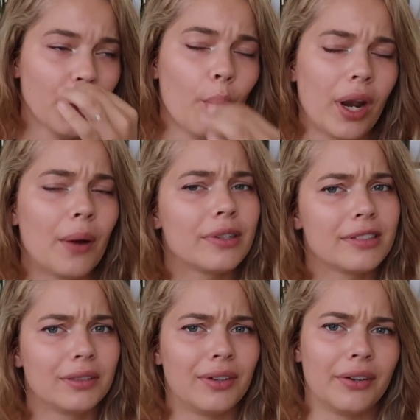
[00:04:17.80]
when I was
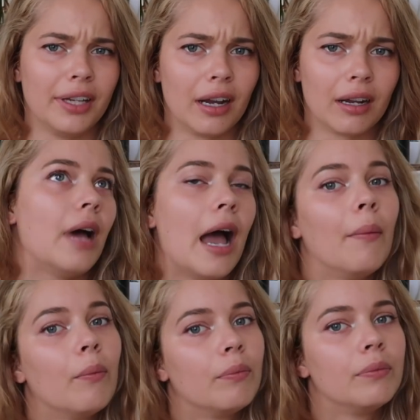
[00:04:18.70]
still very young.
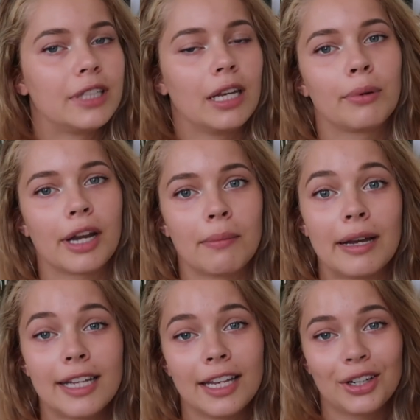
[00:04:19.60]
I'm celebrating
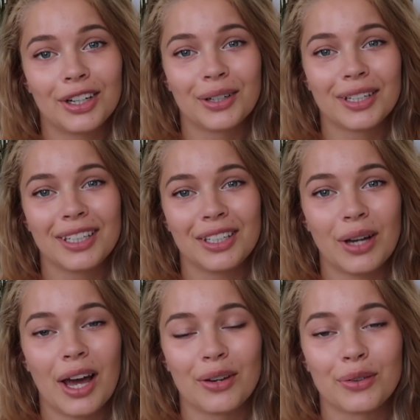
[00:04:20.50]
my 10-year
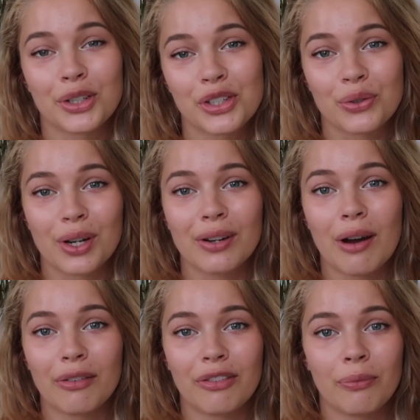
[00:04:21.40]
anniversary
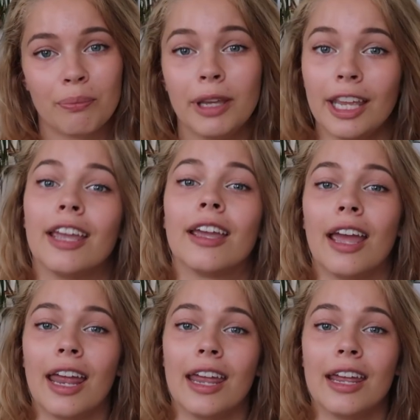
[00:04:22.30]
of being
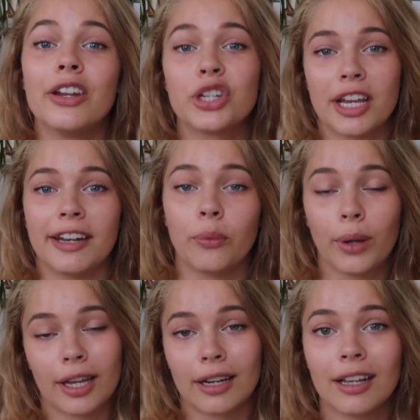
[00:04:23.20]
an initiated
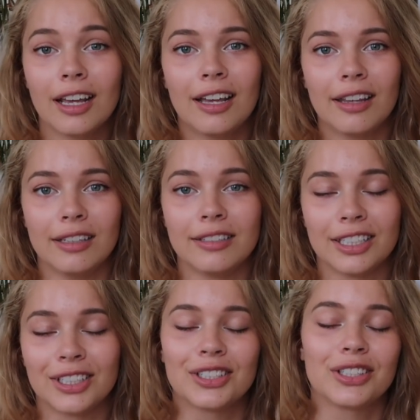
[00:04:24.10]
Wiccan this
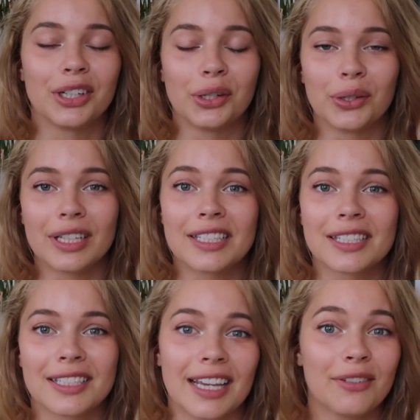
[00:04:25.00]
year, so that's
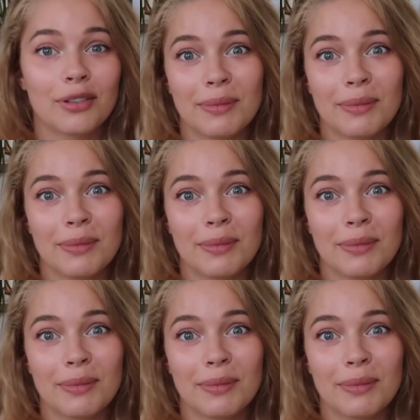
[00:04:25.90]
yay for